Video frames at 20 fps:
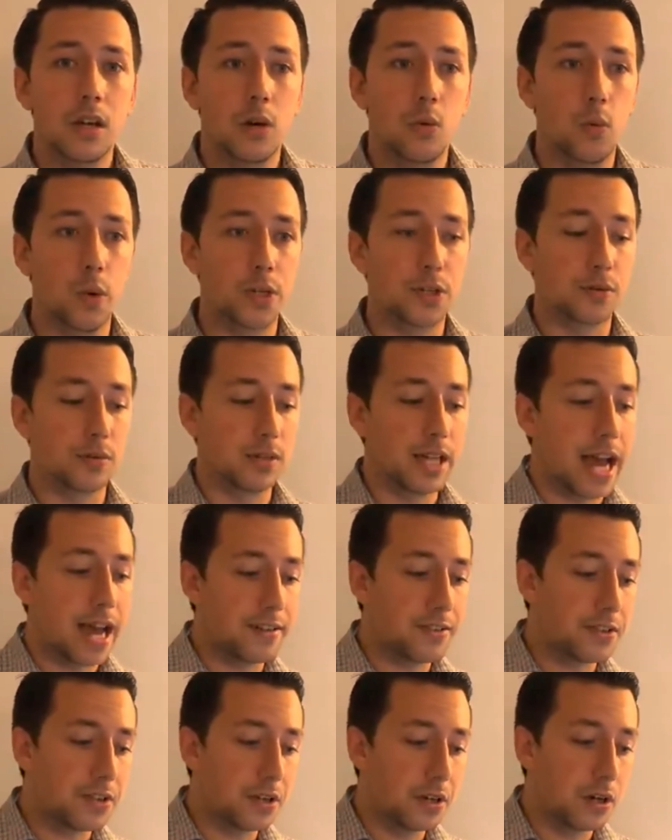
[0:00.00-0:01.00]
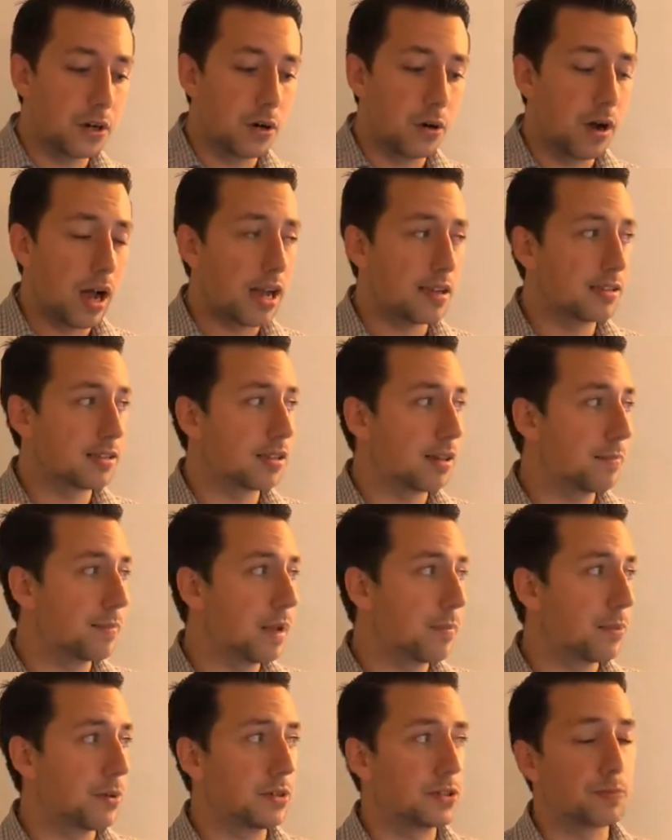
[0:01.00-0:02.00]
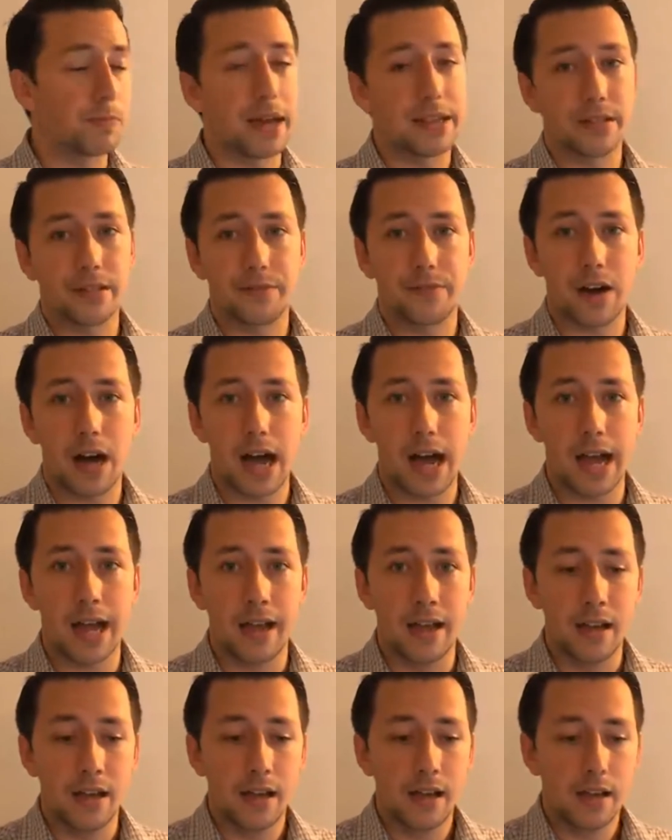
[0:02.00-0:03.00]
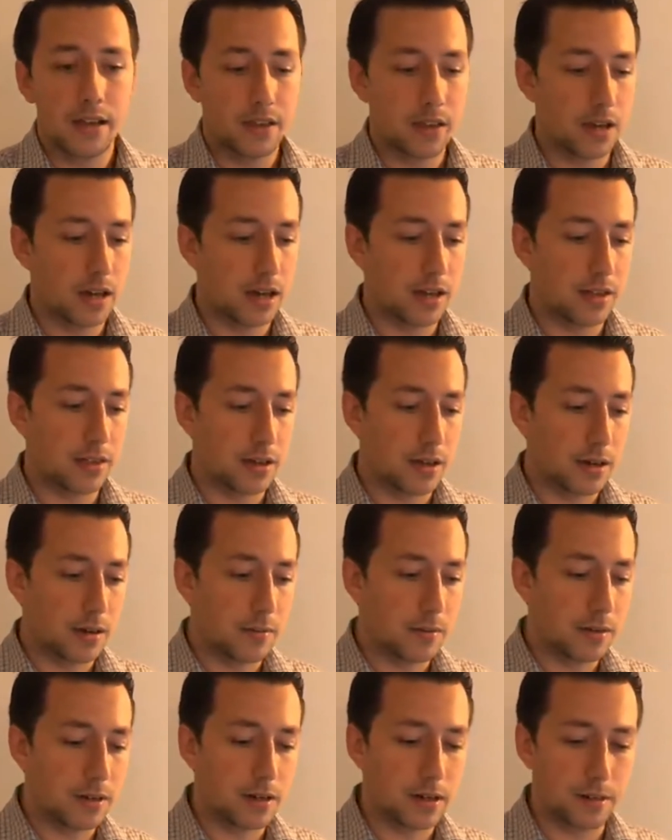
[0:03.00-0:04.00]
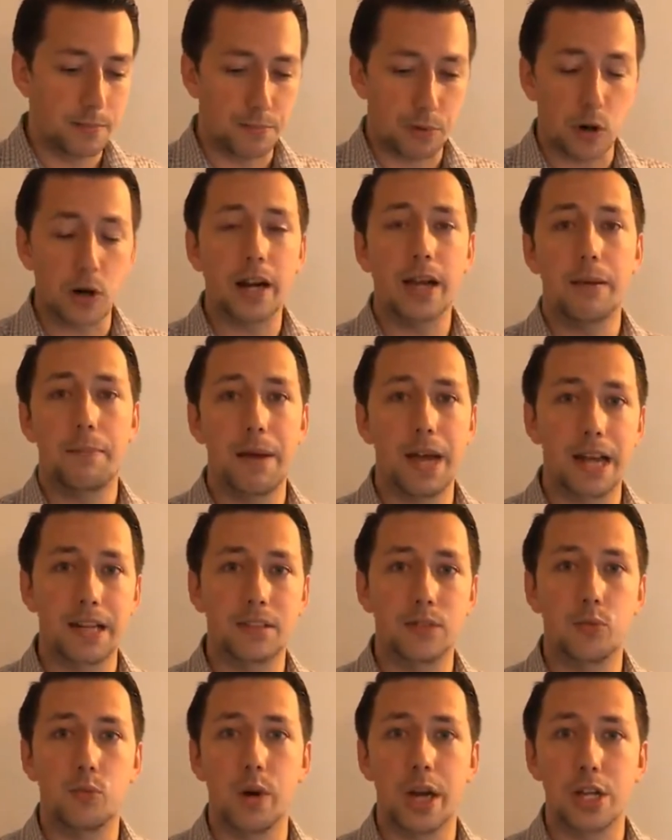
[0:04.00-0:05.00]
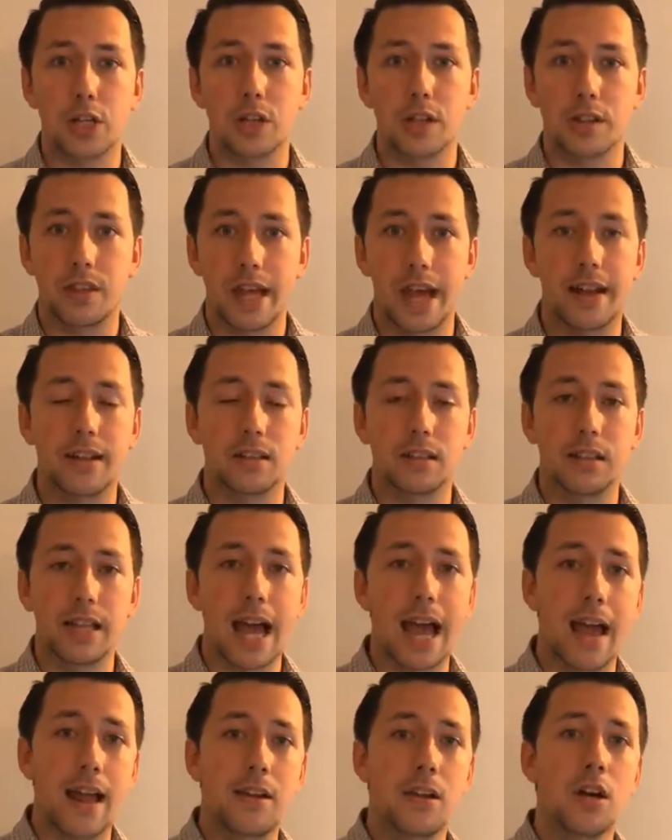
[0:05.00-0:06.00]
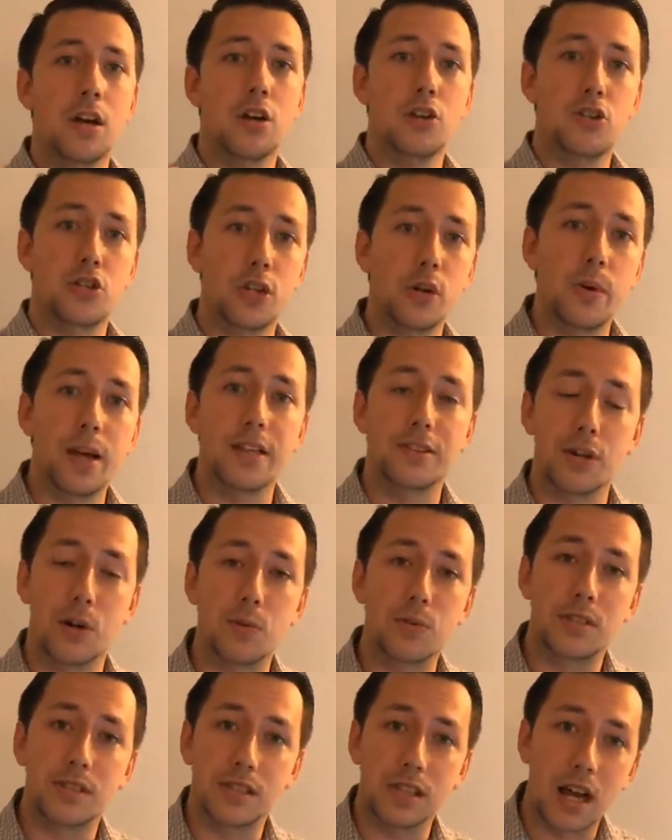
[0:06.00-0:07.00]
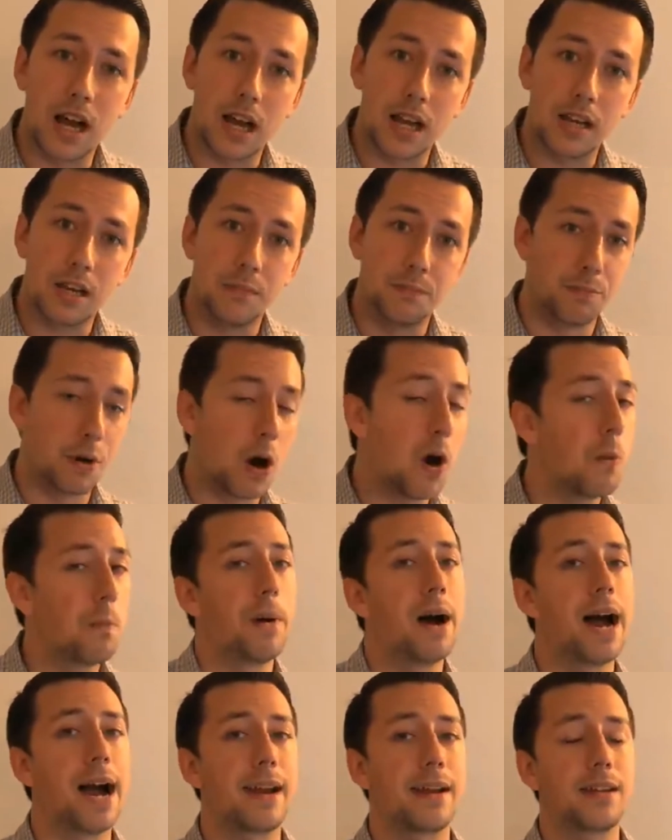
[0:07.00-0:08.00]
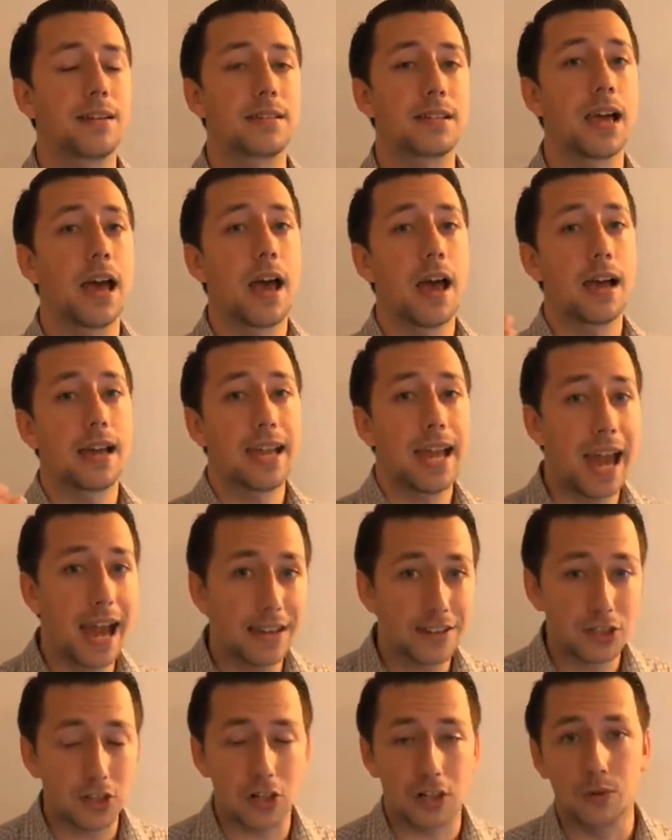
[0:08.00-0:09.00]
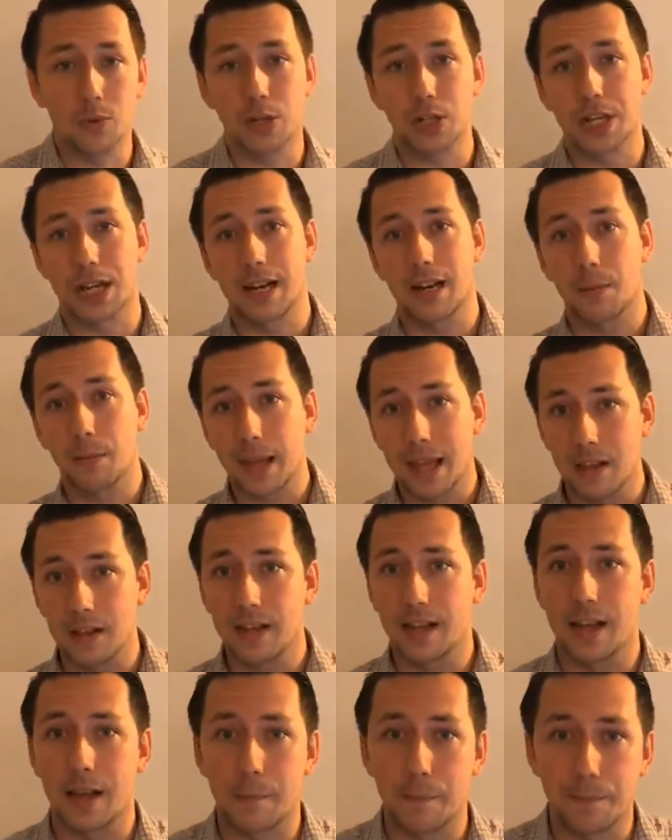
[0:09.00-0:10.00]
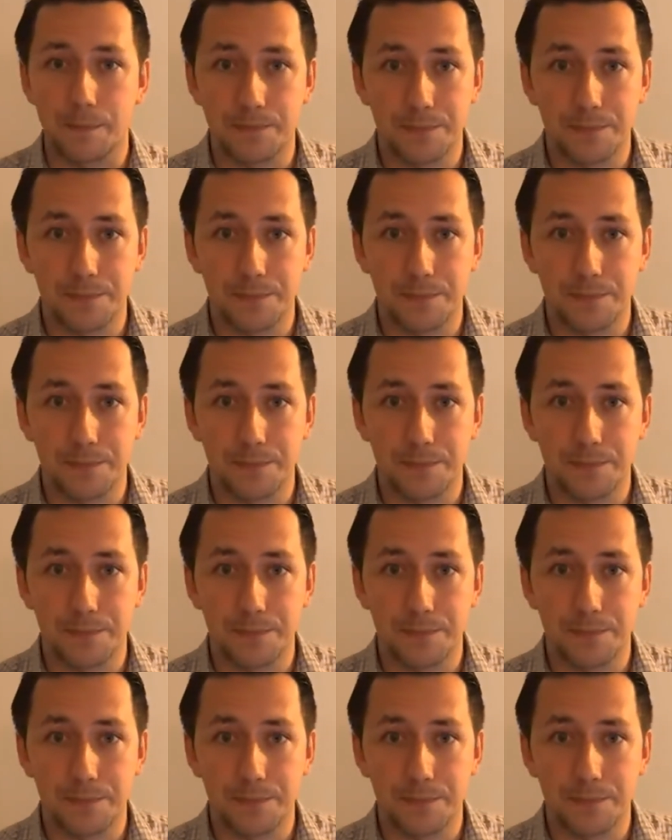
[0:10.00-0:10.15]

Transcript: which led to, as some people specify, the burning pits, which then led to his own son, Beau Biden's cancer, which ended up killing him.